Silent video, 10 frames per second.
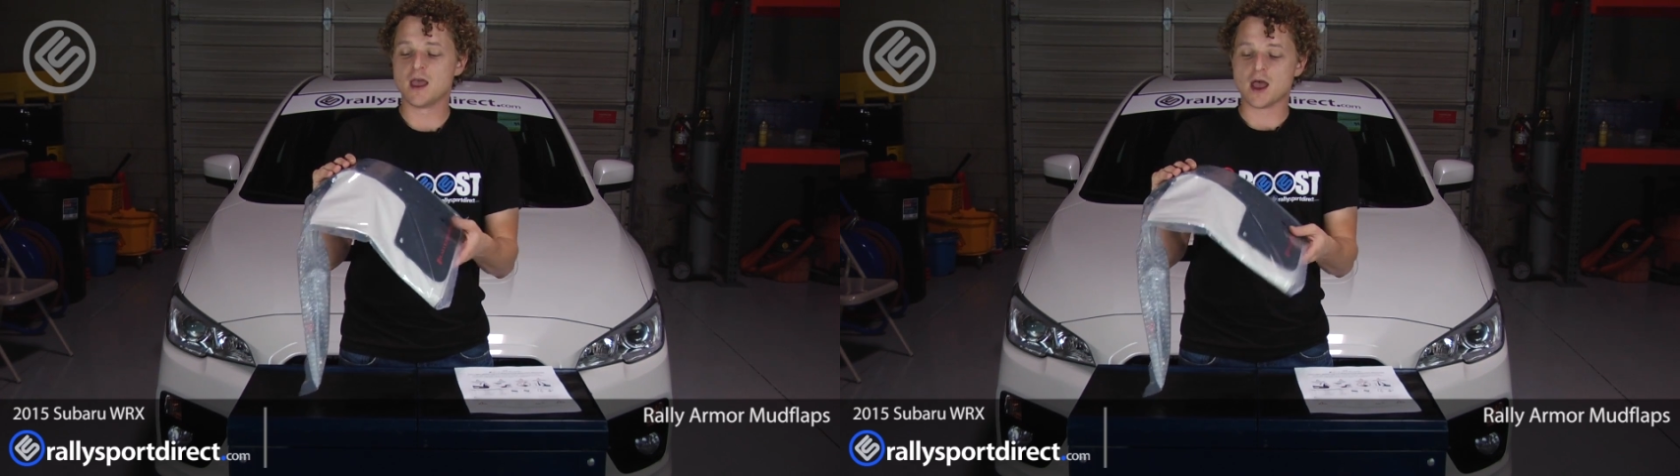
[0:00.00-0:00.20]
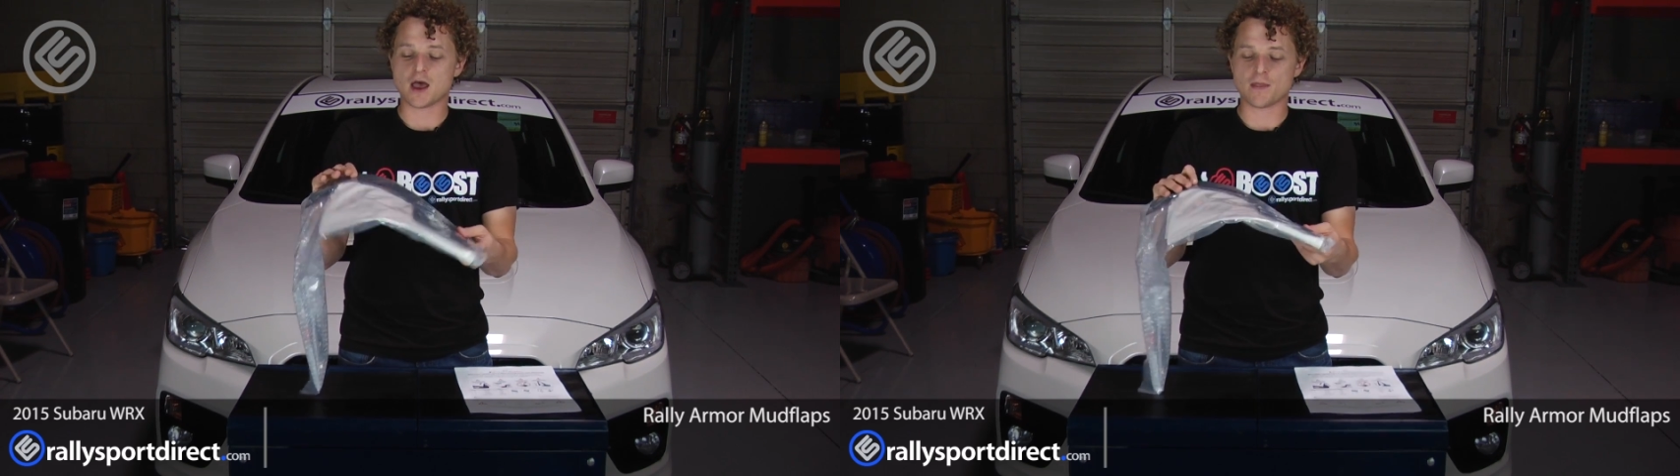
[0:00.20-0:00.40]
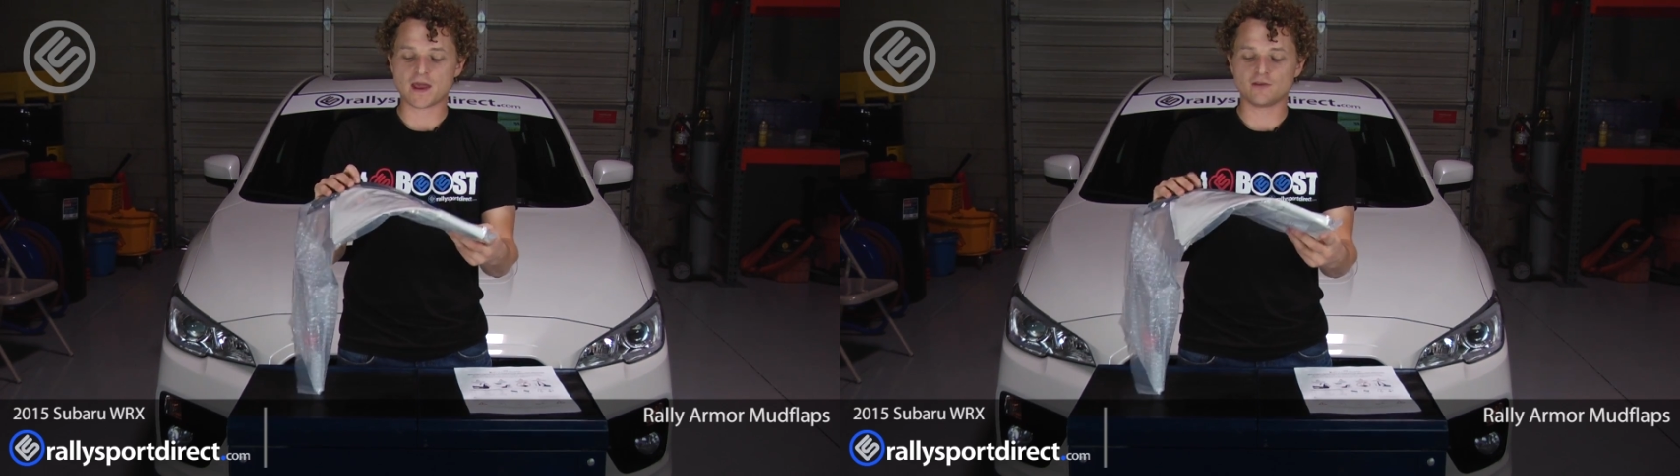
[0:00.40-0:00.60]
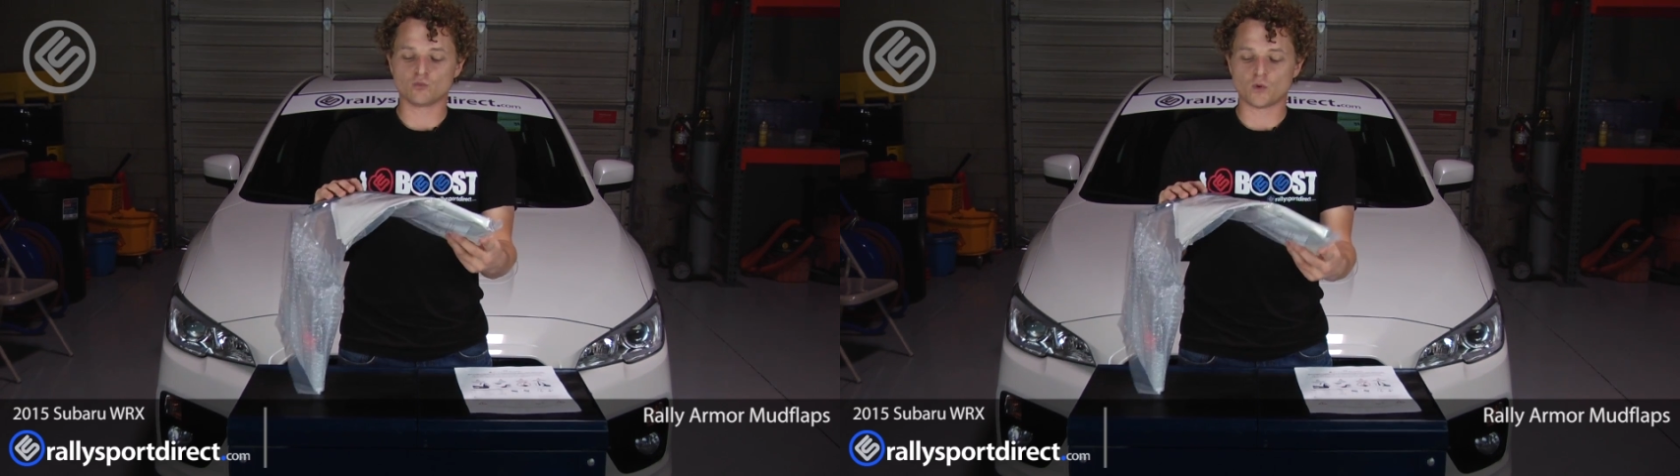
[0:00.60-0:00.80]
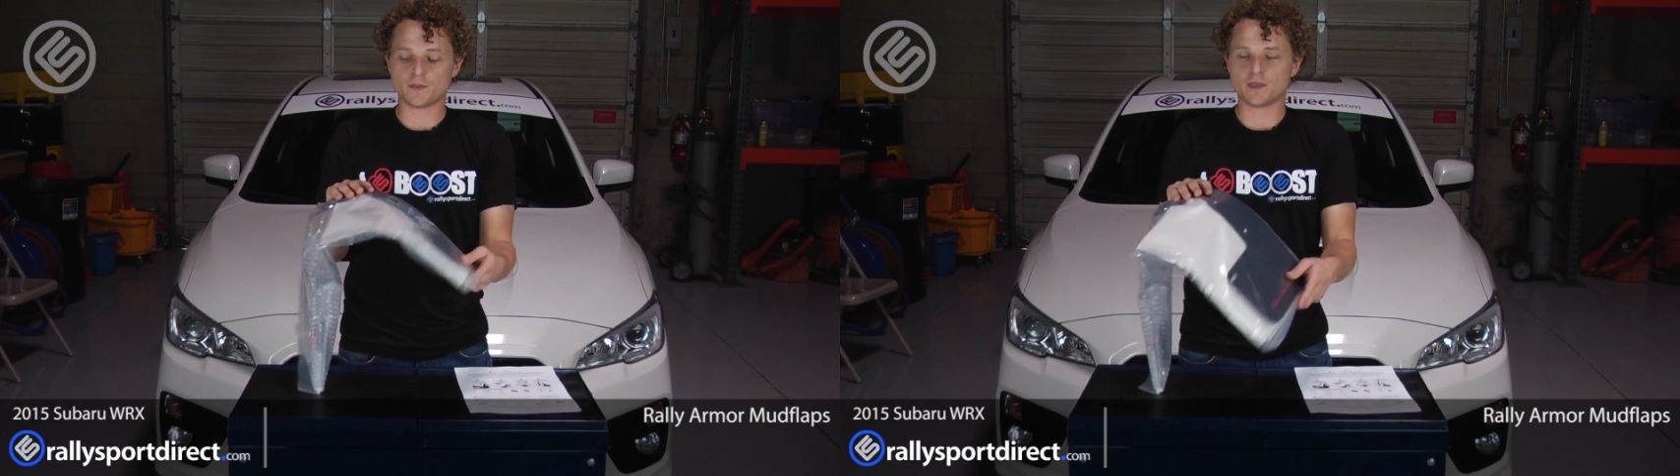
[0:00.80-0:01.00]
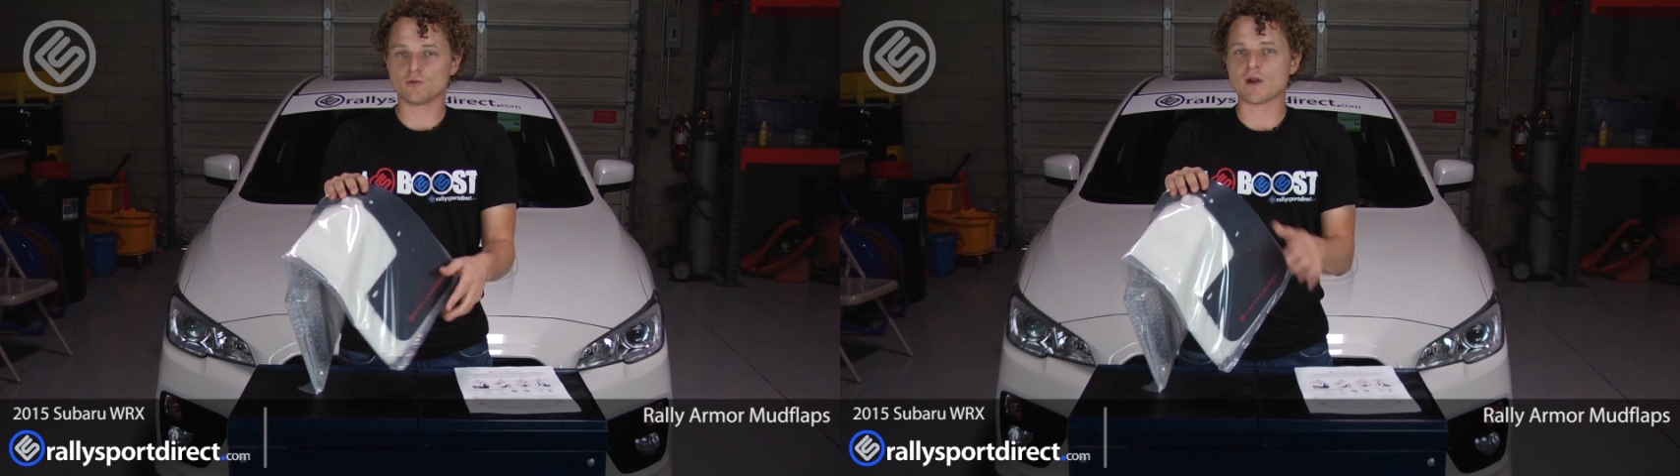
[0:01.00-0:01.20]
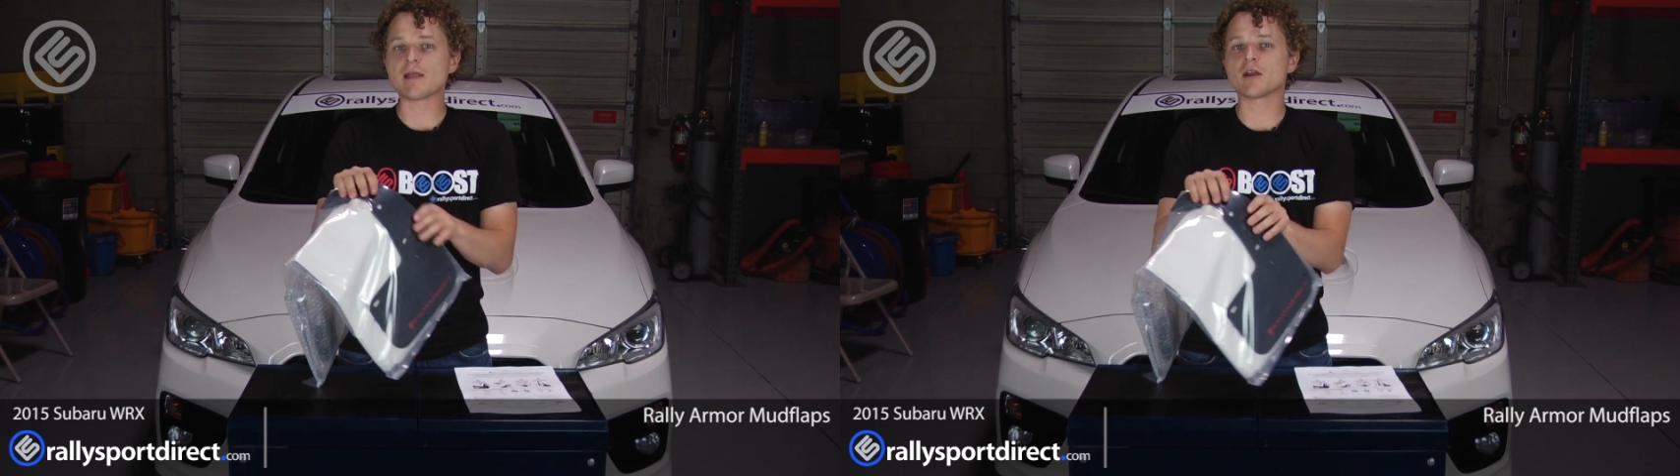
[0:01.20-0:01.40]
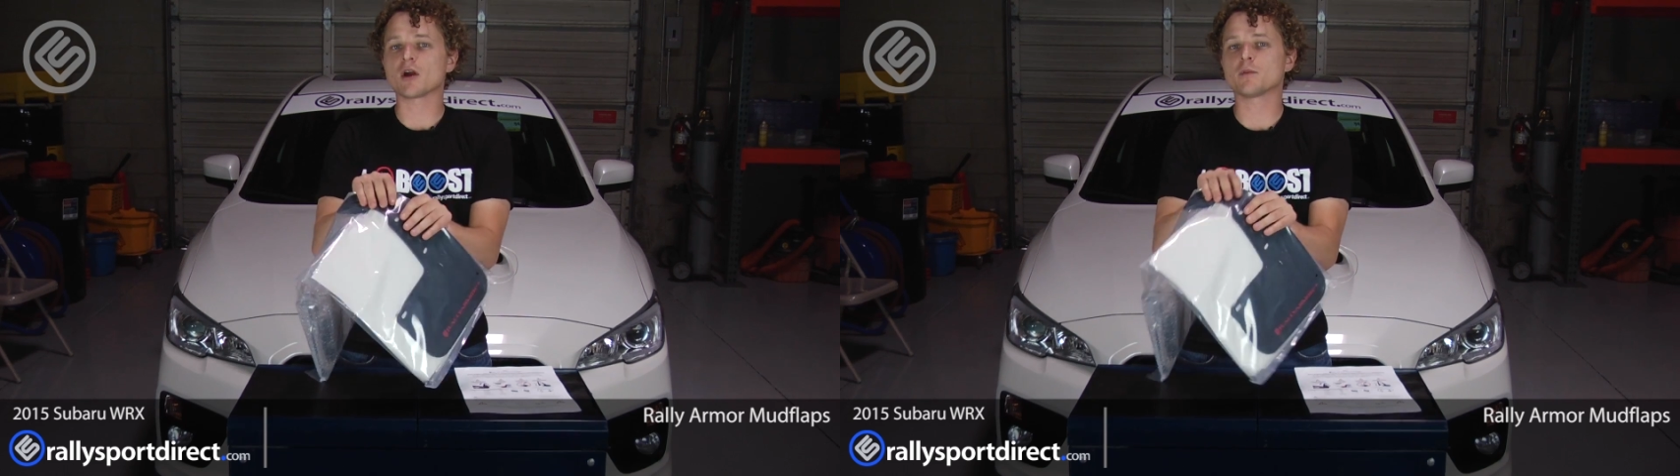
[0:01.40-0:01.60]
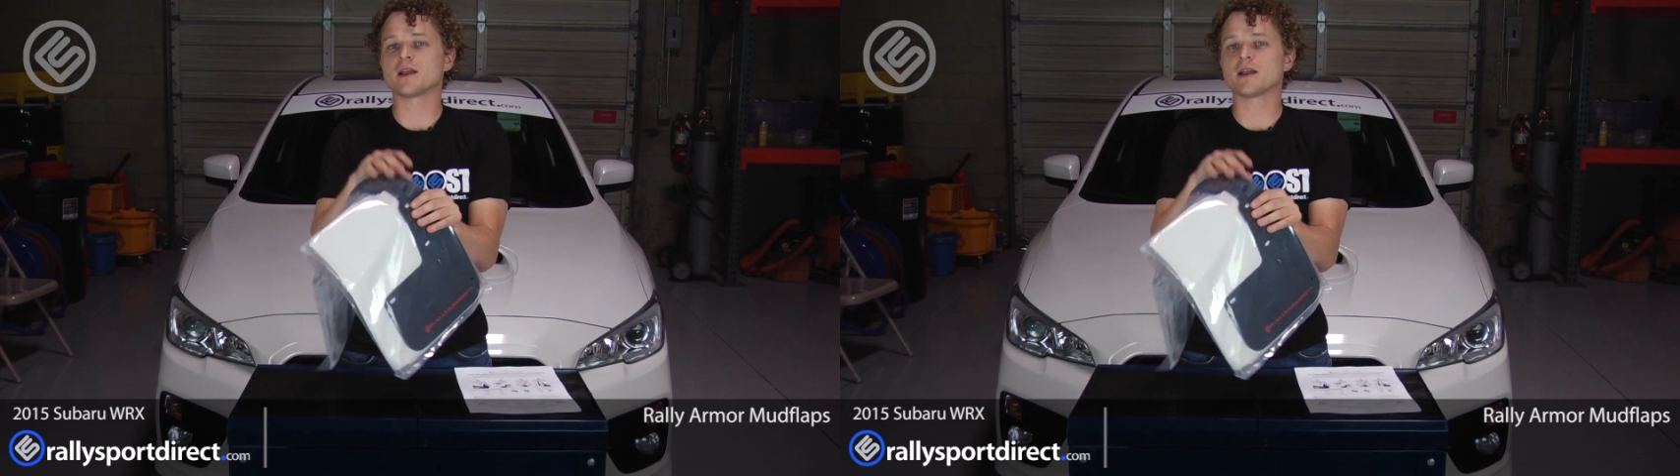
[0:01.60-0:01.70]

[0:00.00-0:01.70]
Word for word: That is one thing Rally Armor